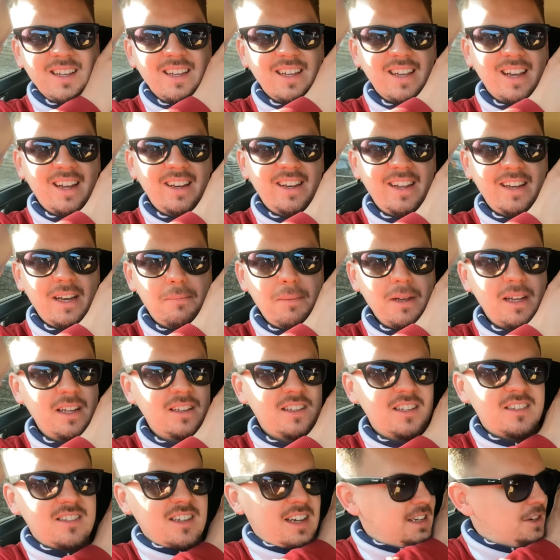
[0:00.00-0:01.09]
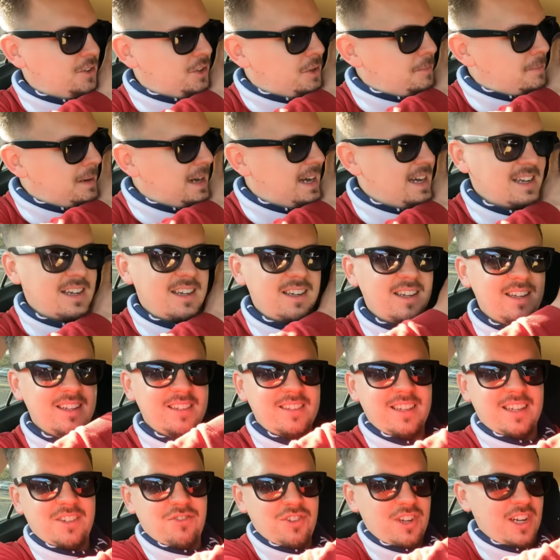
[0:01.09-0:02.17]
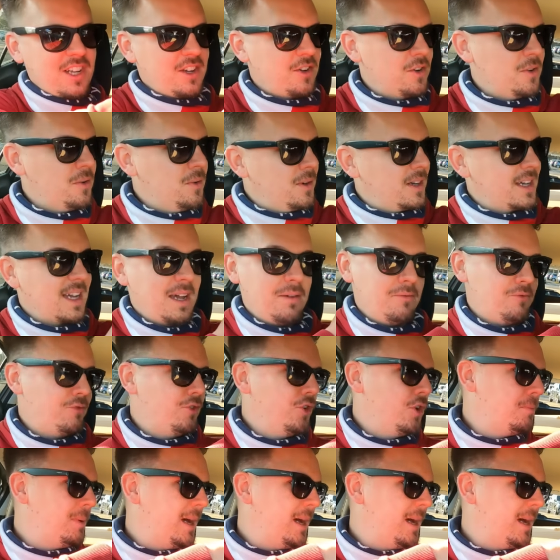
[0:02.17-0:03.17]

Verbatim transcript: Again, and then a bigger design on the back, so that's really cool. Again, four